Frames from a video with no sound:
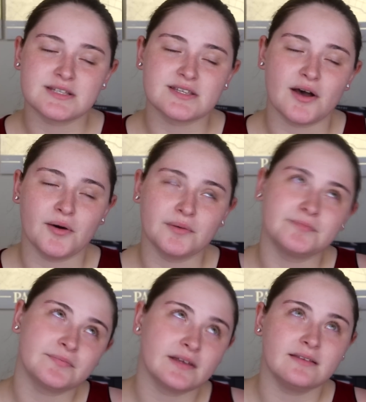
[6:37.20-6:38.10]
So
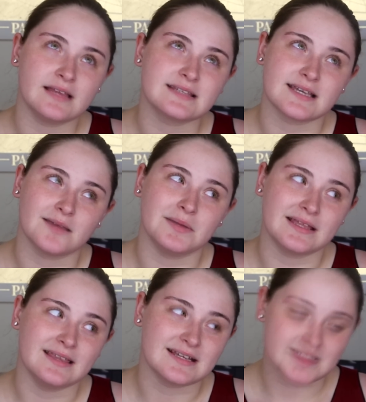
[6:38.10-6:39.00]
that's like a
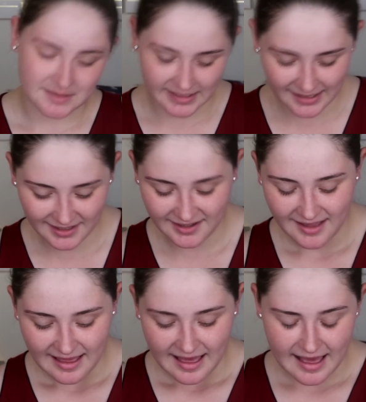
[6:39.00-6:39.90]
big thing to me.
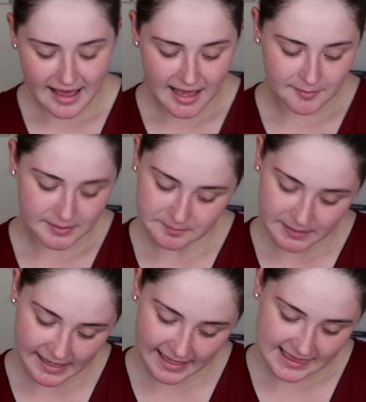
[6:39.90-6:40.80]

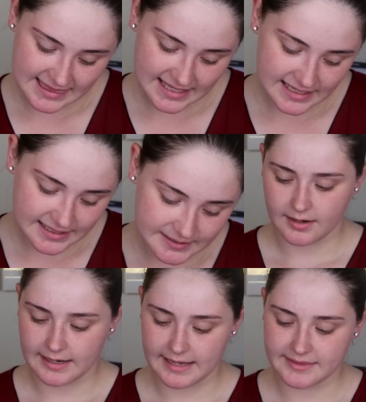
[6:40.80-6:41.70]
But I think, all
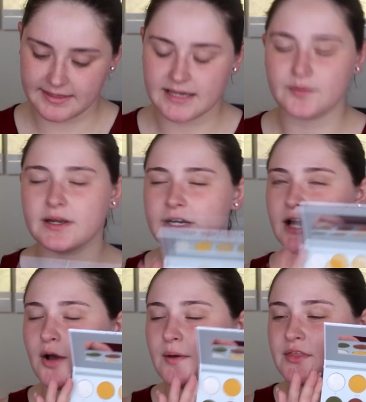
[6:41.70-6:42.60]
right, I think we're gonna
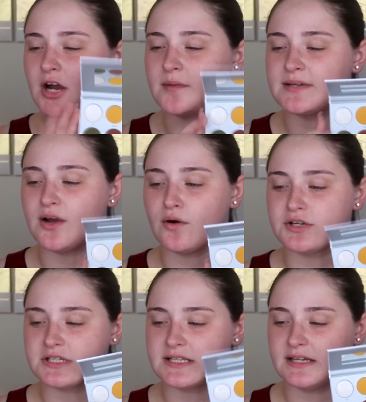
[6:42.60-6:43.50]
go with Armed and
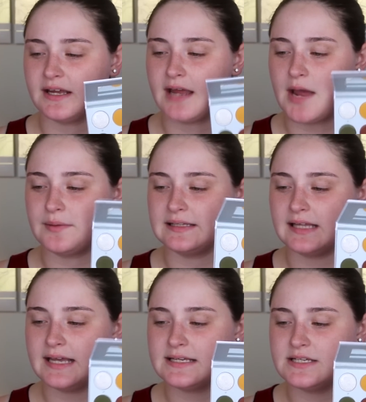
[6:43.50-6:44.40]
Gorgeous today. I would
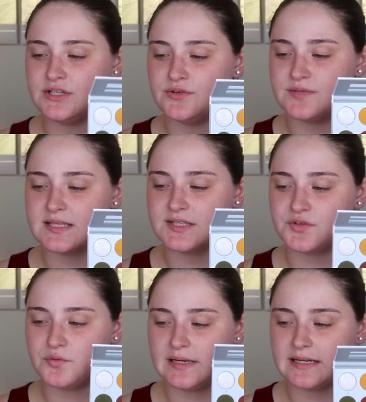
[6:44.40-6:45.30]
like to use this
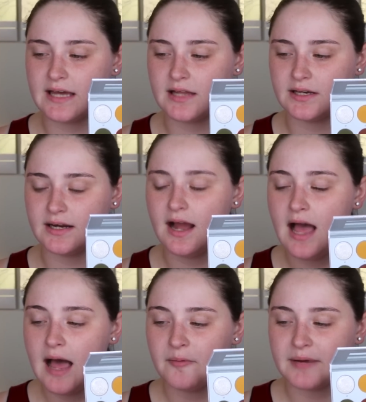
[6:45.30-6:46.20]
green color,
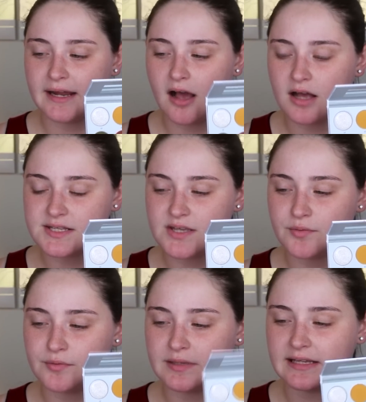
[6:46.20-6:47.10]
but I also
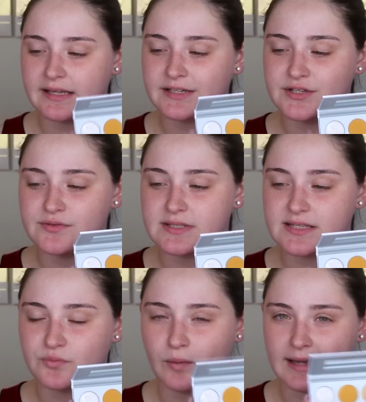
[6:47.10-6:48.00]
would really like to use
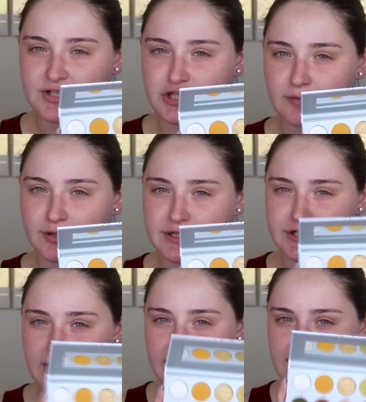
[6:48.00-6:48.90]
this white shimmery
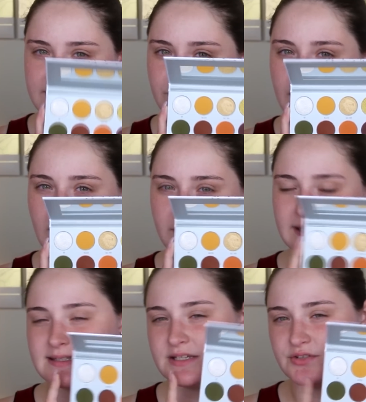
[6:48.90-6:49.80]
shade as well,
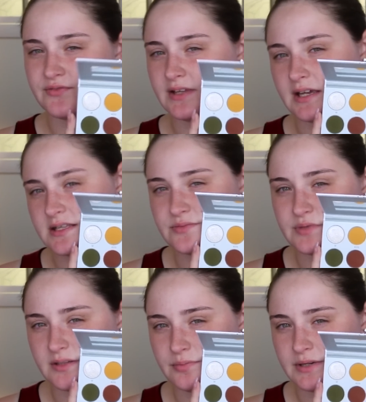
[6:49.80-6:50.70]
because I do feel like it's
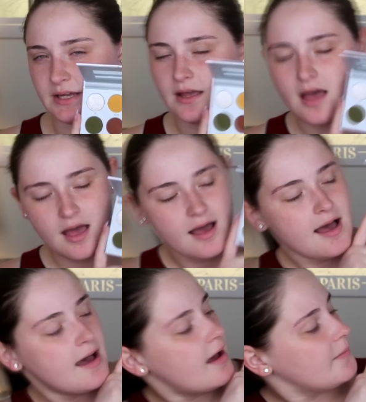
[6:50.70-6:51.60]
really pretty.
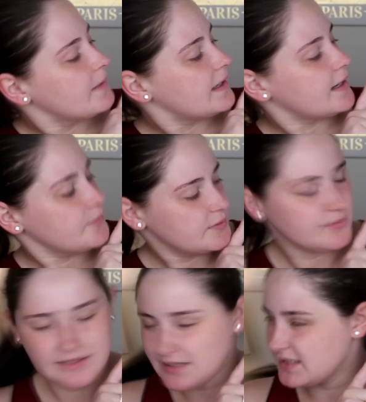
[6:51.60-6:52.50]
And I would
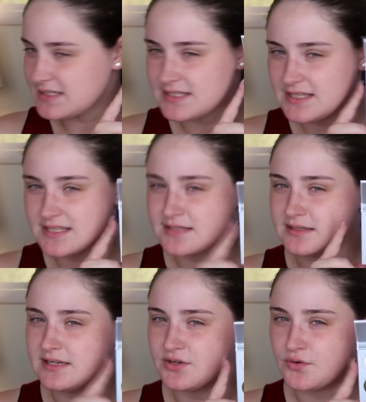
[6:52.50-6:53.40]
really like to see this on
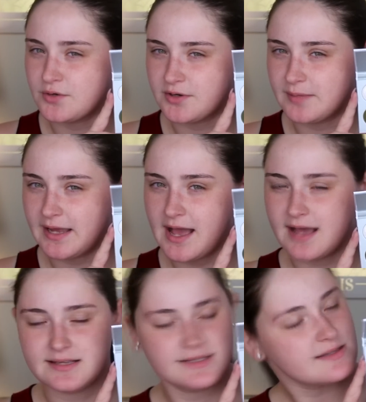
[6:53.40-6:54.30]
the inner corner of my
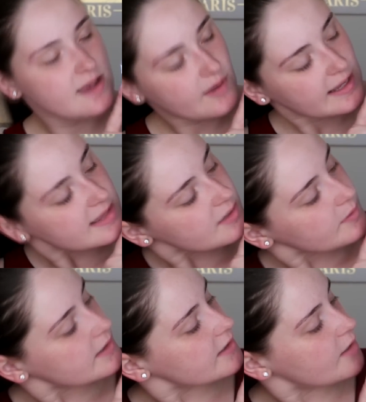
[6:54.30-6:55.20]
eyes. So I think
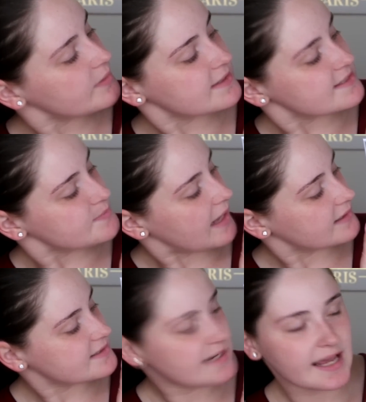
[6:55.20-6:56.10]
we're gonna go with this
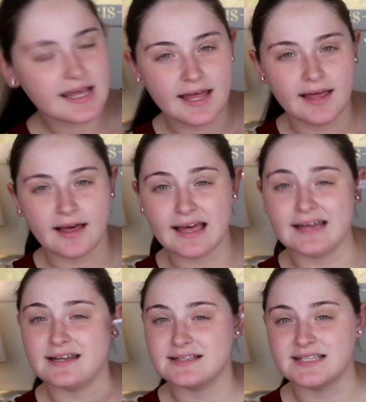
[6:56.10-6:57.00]
palette today
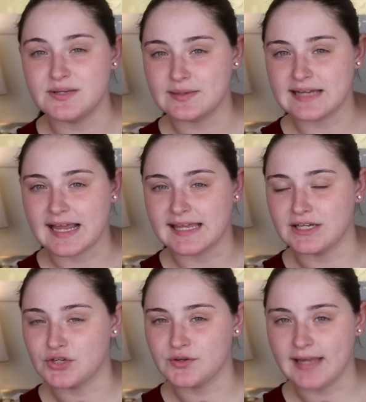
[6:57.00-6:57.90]
and see what I
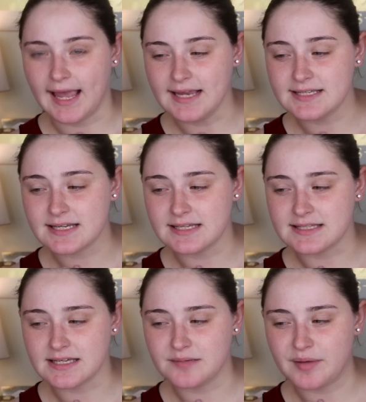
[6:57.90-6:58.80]
can create.
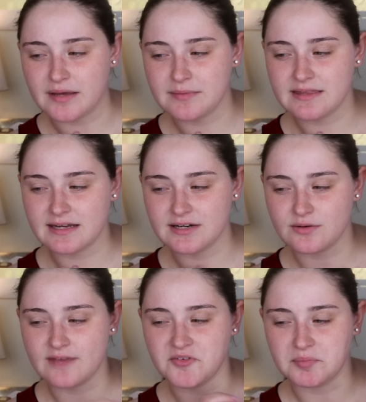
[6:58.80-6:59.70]
It's gonna bug me that I
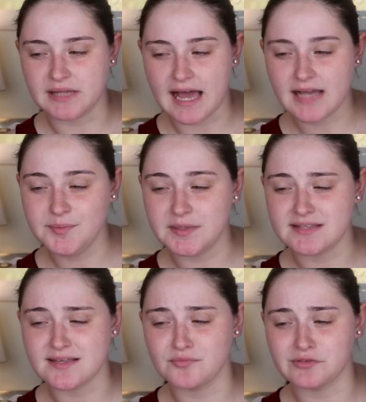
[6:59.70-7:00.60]
don't have a black,
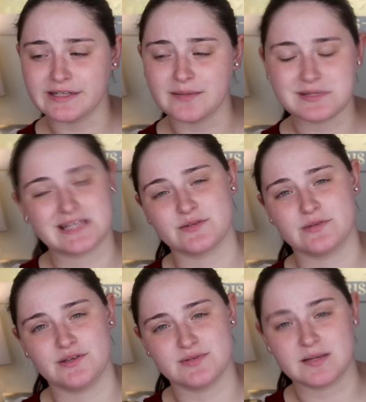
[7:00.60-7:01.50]
because I'm really obsessed
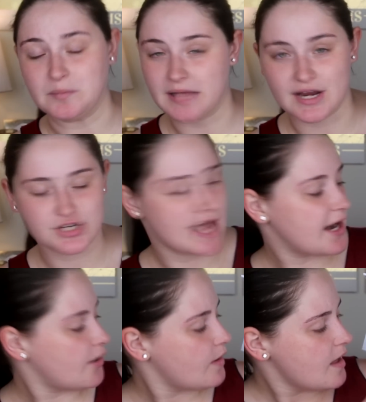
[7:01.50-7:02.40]
with using black
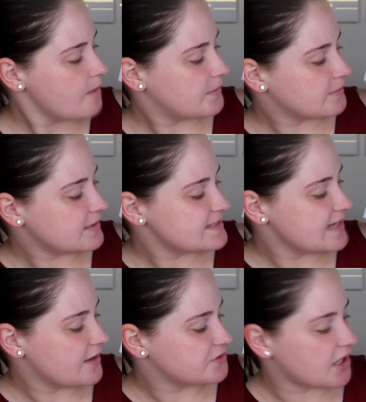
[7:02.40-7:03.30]
shadow, but I'm gonna
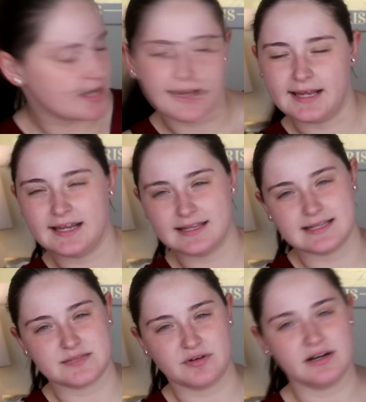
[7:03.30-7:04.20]
see how dark I can get
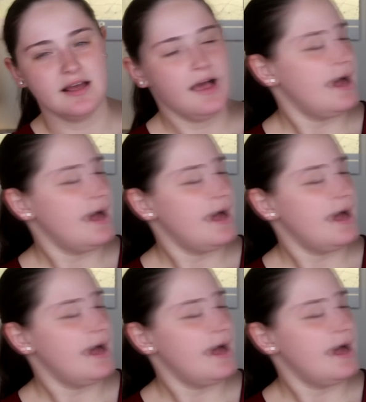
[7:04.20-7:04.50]
this one.